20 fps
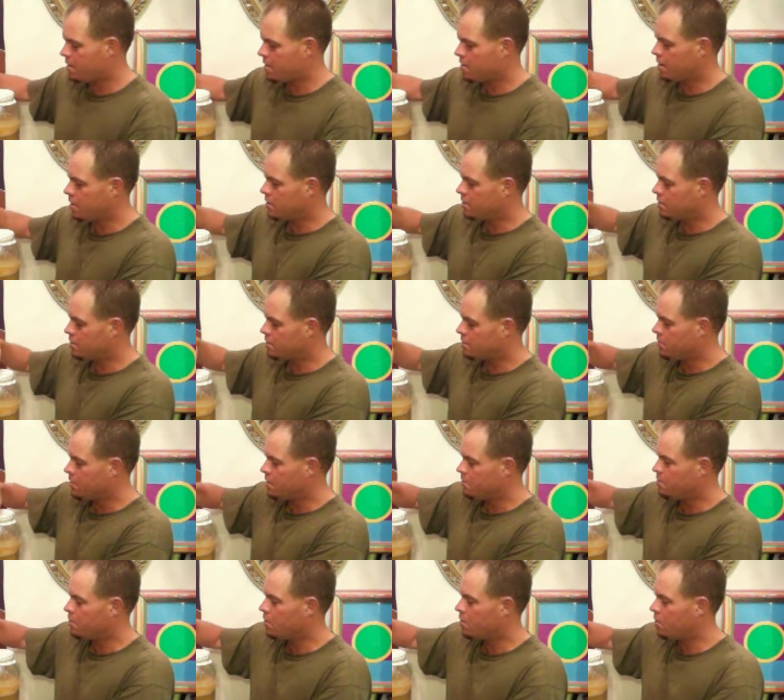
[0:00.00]
these
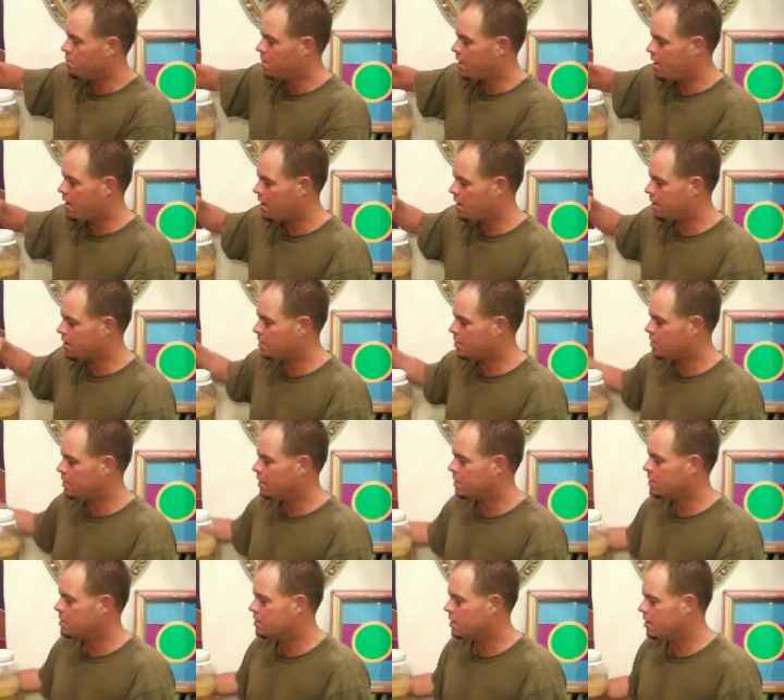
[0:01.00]
3 probiotic
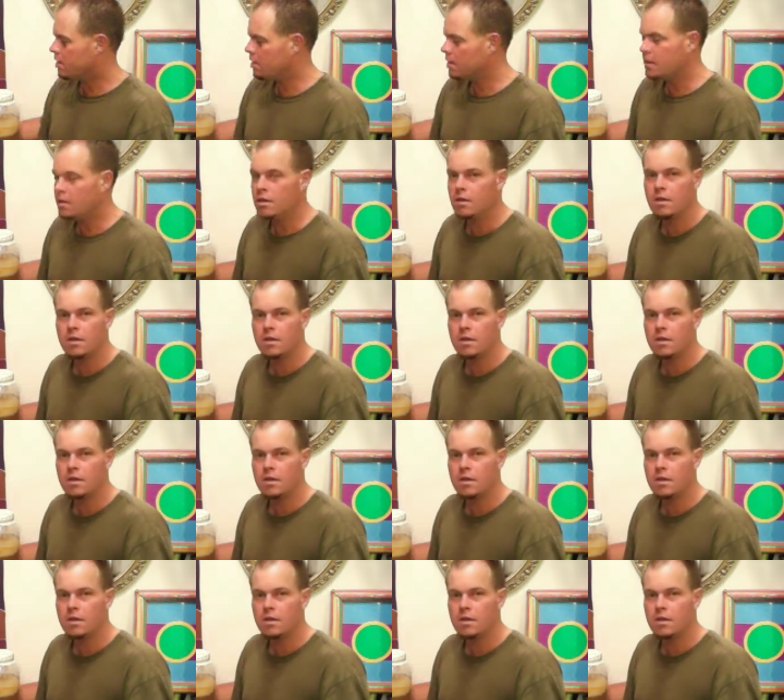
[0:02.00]
drinks are